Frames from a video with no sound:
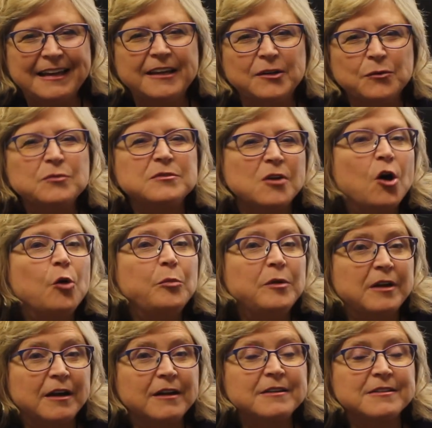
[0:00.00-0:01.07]
And it was all
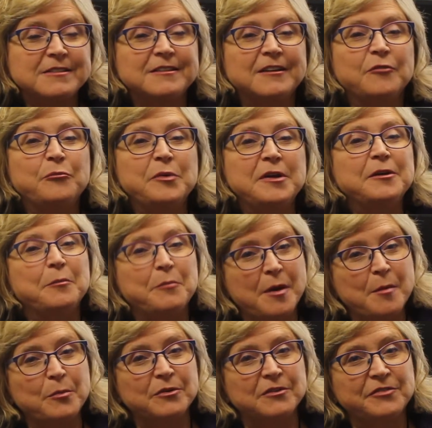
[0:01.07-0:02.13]
because of being a
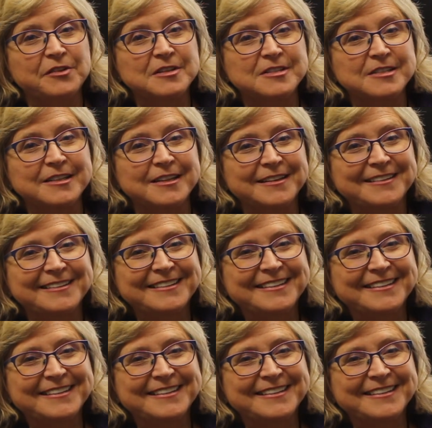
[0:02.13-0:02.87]
member of Insea.